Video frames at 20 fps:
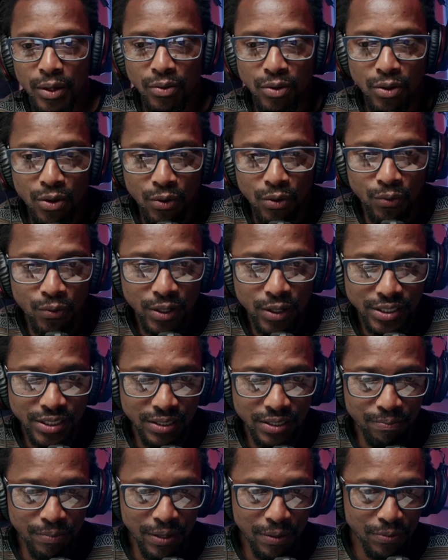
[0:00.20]
What's
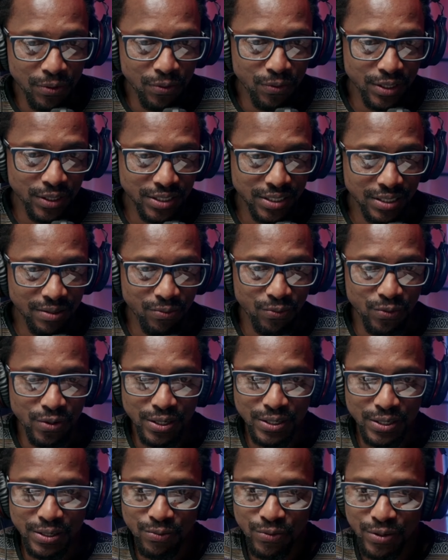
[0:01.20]
up, people? What's up?
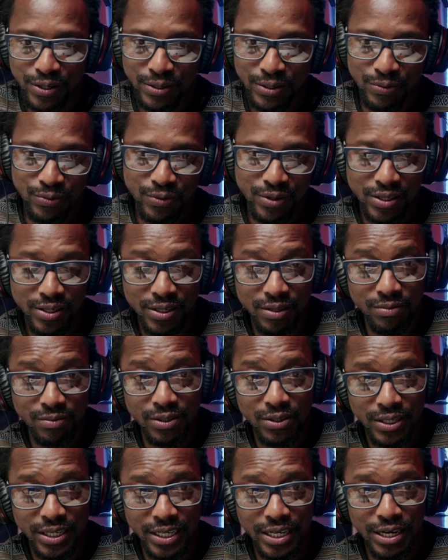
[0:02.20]
Welcome, welcome, welcome.
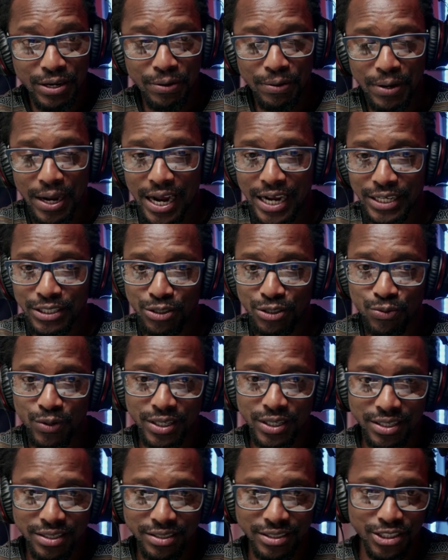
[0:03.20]
Look here. I just
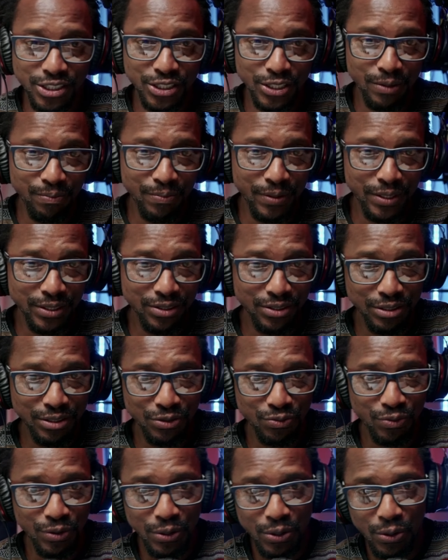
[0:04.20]
wanted to jump into this
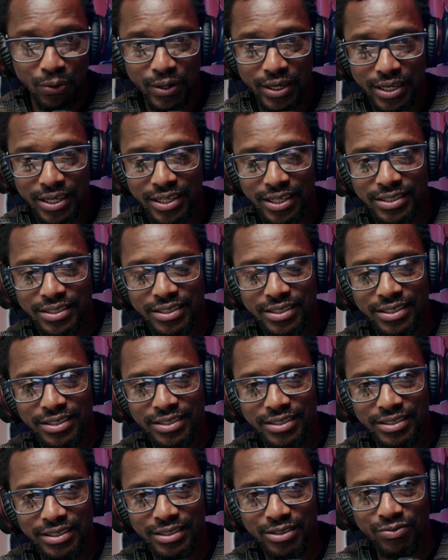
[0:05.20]
real quick.
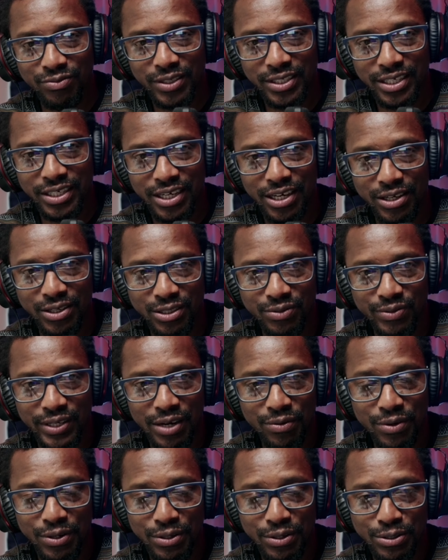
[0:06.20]
It's ridiculous, but I
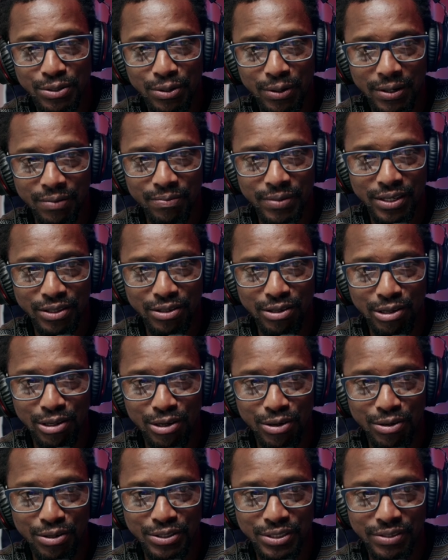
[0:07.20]
want to talk about the
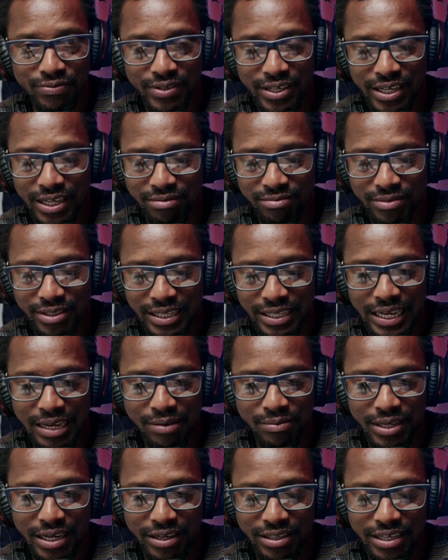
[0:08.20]
laws of the game,
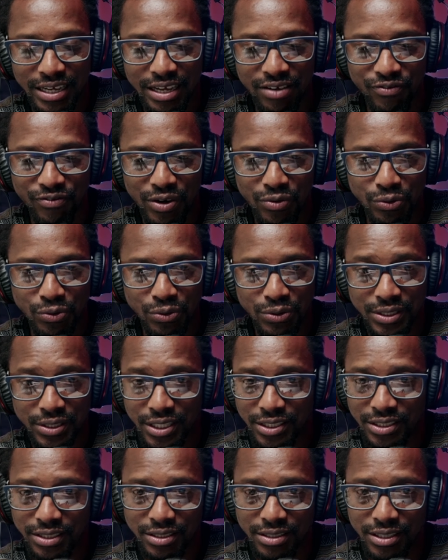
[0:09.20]
like the FA rules.
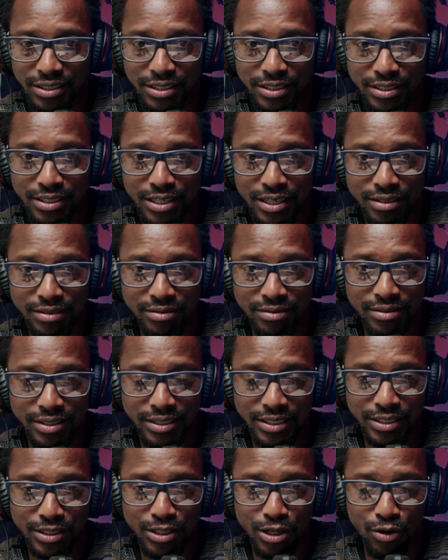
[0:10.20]
This is
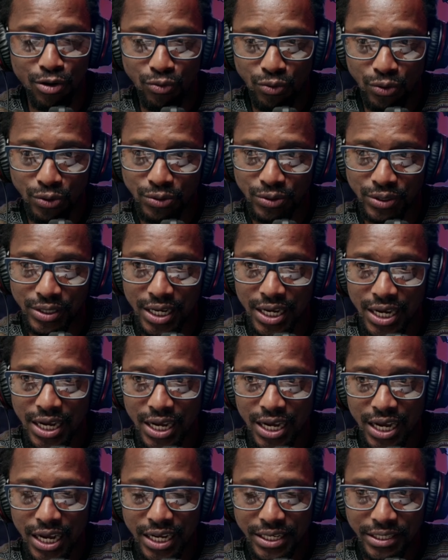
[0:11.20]
their rules,
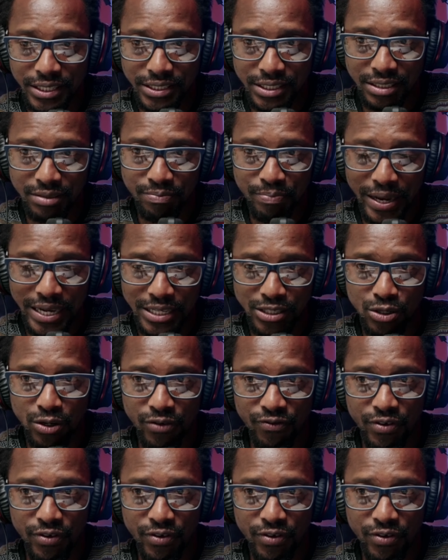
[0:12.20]
and this is based off of